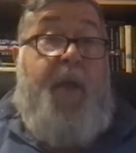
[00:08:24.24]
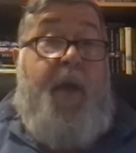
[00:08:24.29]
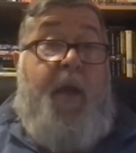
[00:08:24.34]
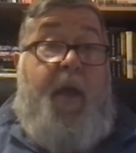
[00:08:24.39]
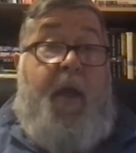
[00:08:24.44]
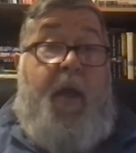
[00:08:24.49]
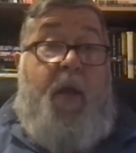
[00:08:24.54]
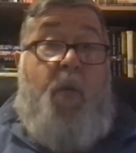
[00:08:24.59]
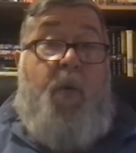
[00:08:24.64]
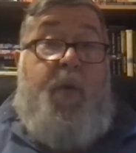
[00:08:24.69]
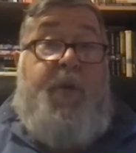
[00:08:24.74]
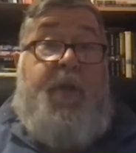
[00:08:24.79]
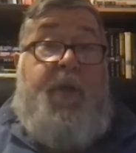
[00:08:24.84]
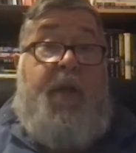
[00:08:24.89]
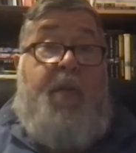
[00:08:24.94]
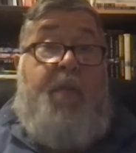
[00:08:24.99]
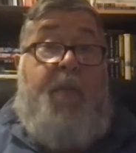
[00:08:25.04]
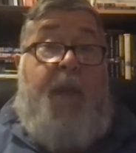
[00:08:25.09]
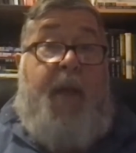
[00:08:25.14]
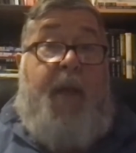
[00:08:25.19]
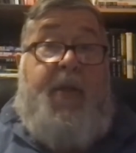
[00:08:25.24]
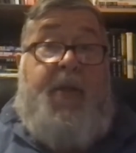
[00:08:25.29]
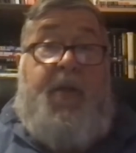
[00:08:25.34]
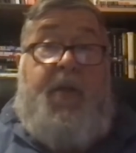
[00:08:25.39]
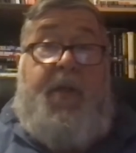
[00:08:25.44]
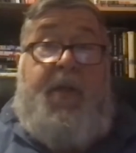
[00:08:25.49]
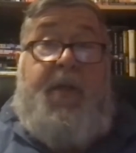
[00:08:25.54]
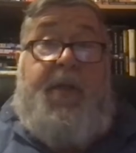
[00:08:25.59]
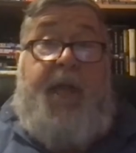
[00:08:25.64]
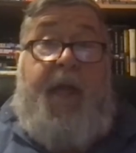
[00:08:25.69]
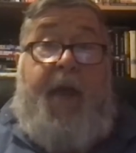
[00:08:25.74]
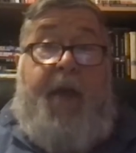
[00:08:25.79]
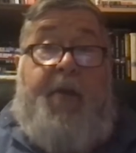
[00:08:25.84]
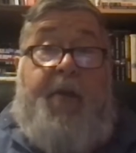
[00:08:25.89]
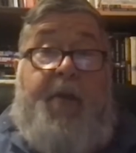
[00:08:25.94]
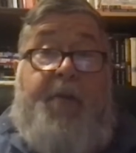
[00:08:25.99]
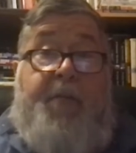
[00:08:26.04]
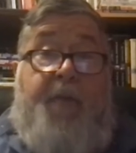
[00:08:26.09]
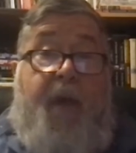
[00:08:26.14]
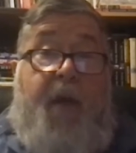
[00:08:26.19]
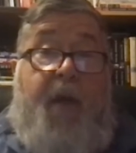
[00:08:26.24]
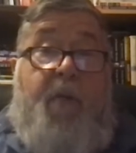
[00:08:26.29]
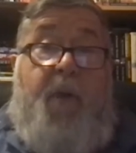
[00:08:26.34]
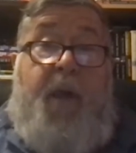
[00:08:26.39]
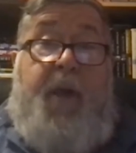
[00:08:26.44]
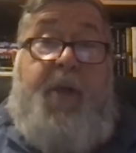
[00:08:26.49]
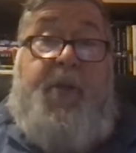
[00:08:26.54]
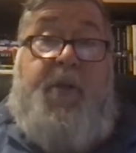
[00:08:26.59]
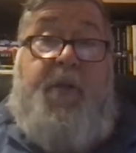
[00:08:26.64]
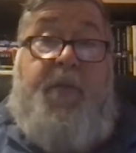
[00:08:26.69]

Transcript: it was an immensely satisfying race.